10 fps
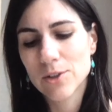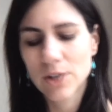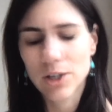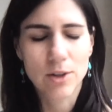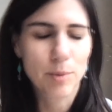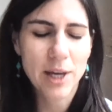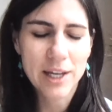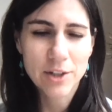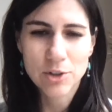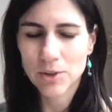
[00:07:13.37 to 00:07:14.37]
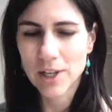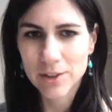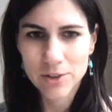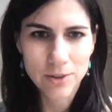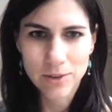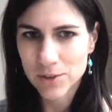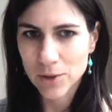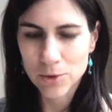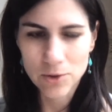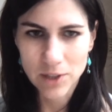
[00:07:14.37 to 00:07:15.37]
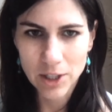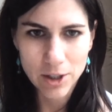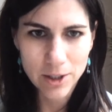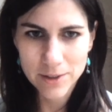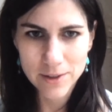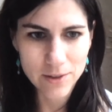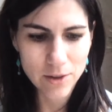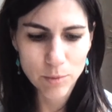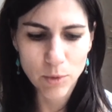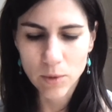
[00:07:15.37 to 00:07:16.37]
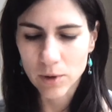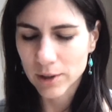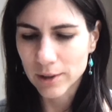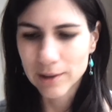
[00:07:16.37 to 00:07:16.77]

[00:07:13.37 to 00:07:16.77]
or the pay that you get to the social security system, or